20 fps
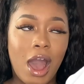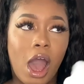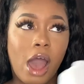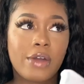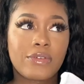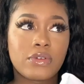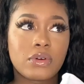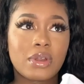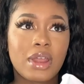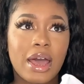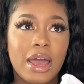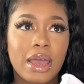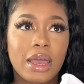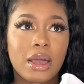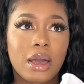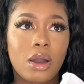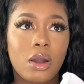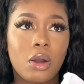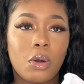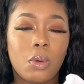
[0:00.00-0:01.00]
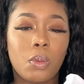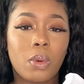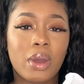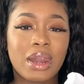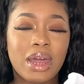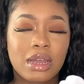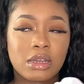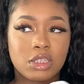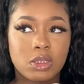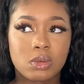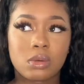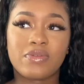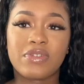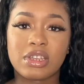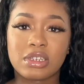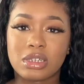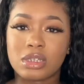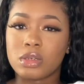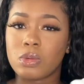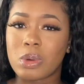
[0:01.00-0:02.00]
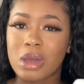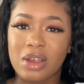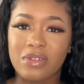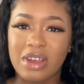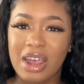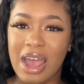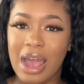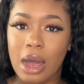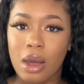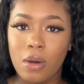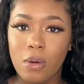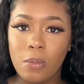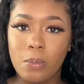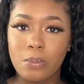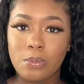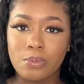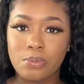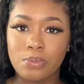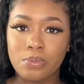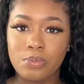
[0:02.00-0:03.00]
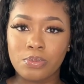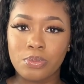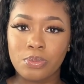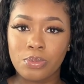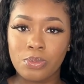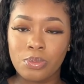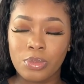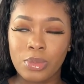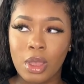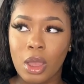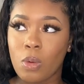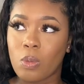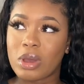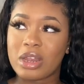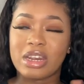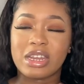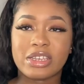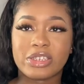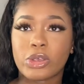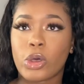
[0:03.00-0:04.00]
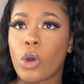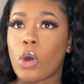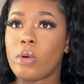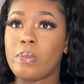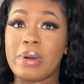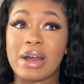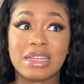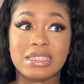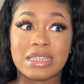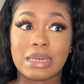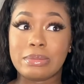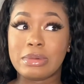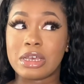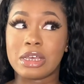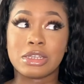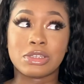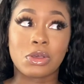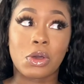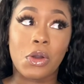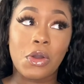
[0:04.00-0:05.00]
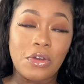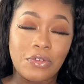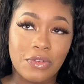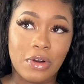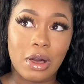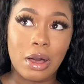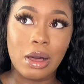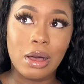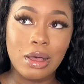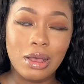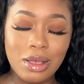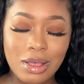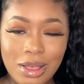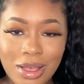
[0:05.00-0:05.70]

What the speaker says: I feel like when I do eventually wear it out, when this whole pandemic is over,